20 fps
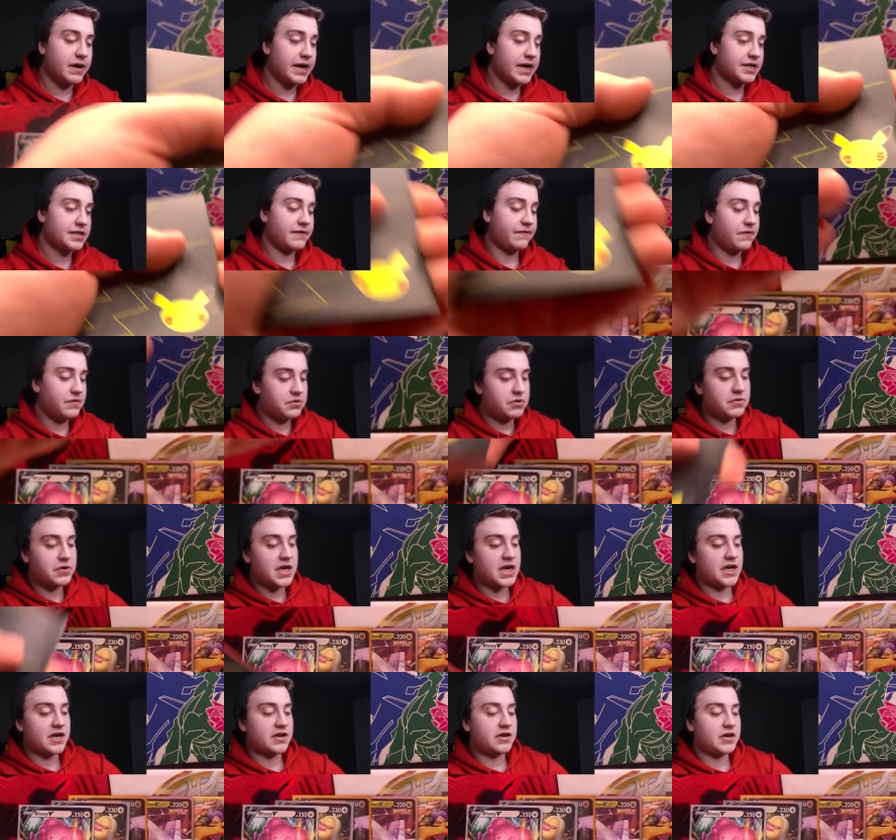I guess if you do
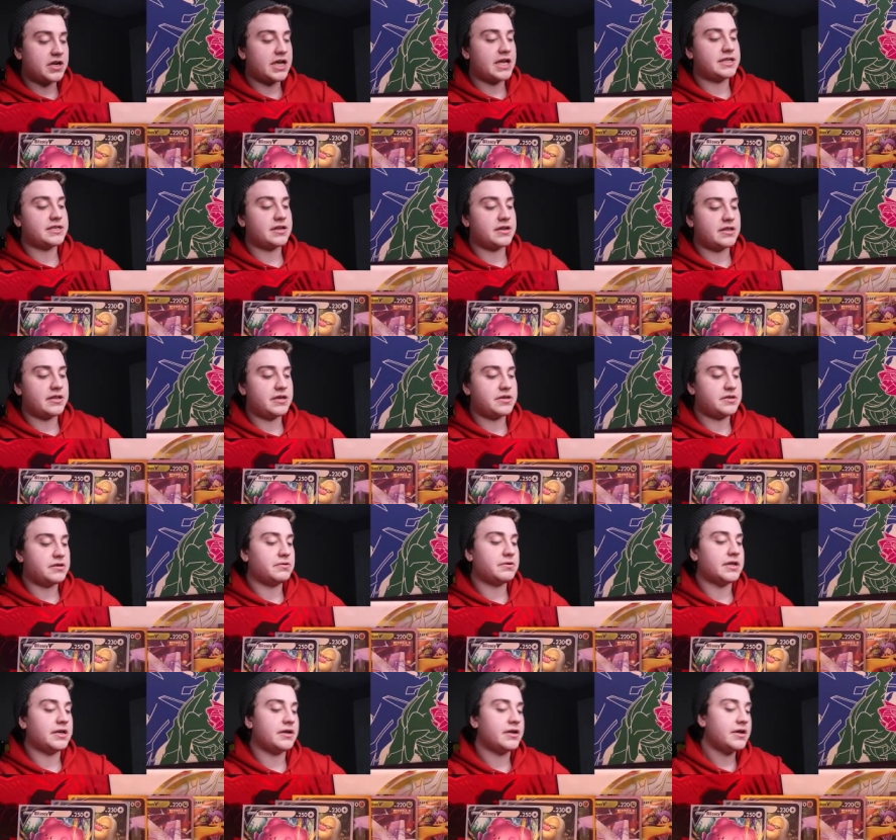get any good hits out of these,
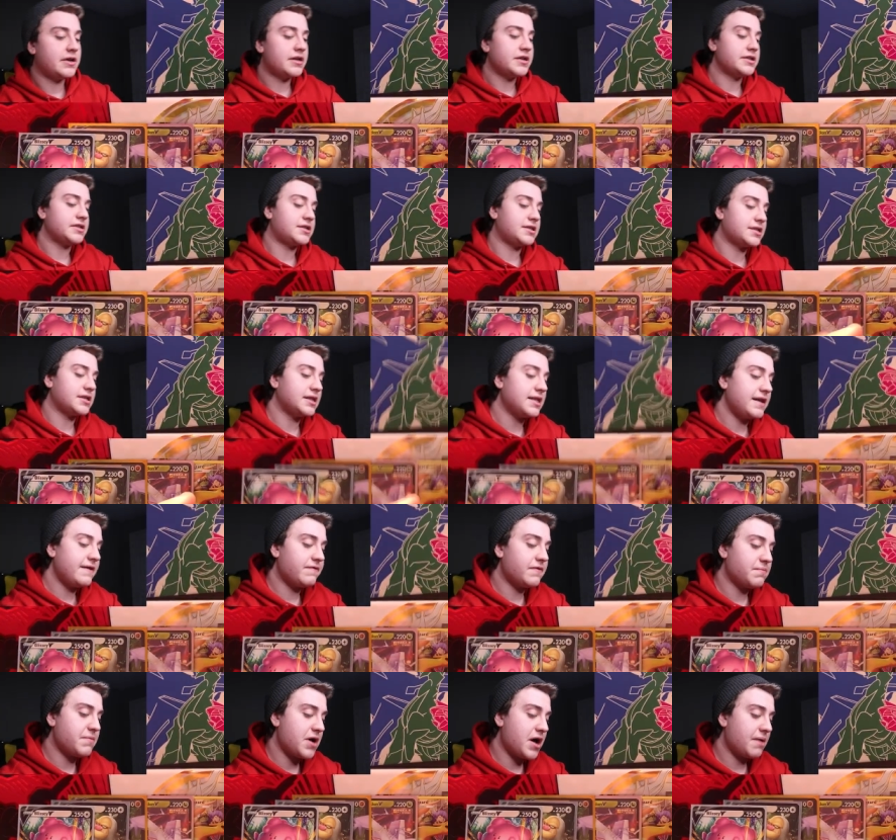you can
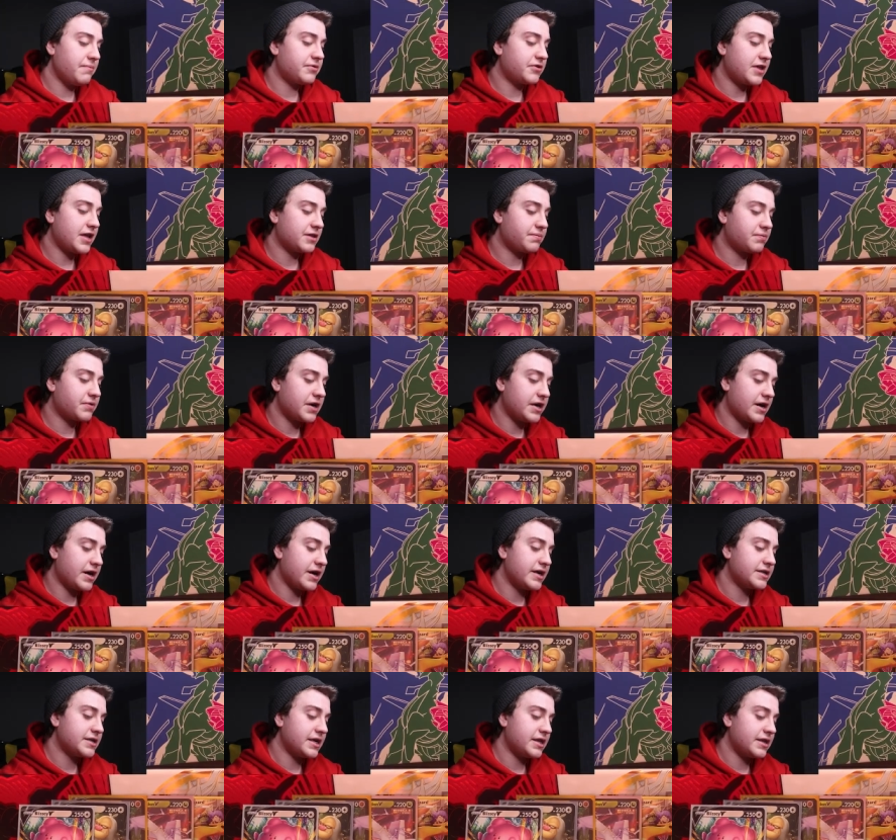sleeve them up. So that's pretty
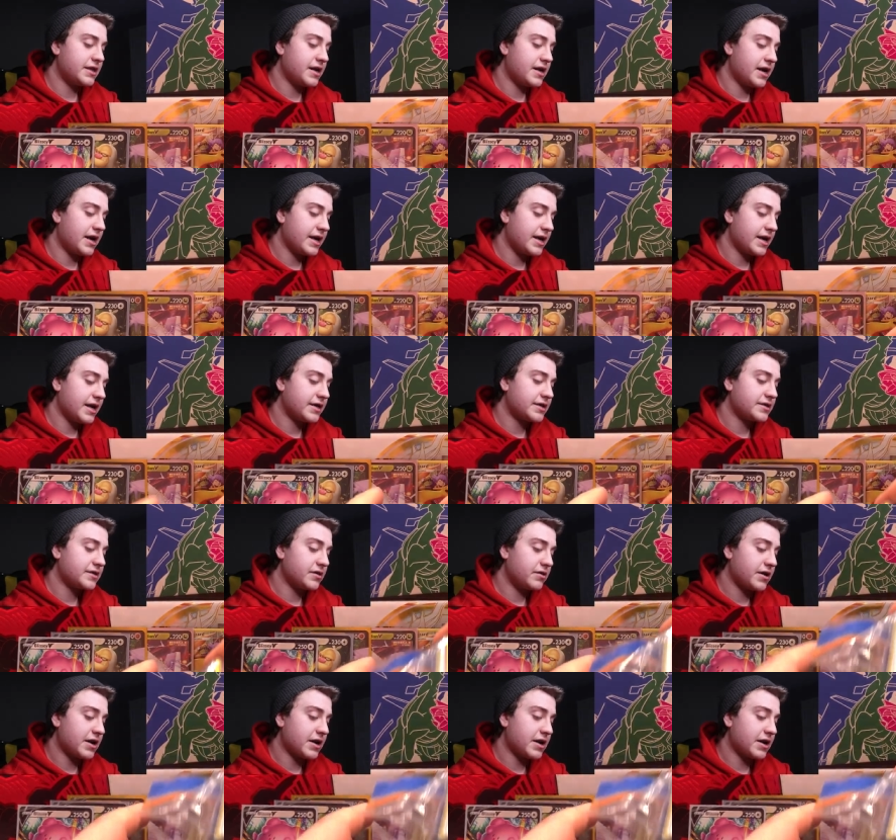nice. And then I guess...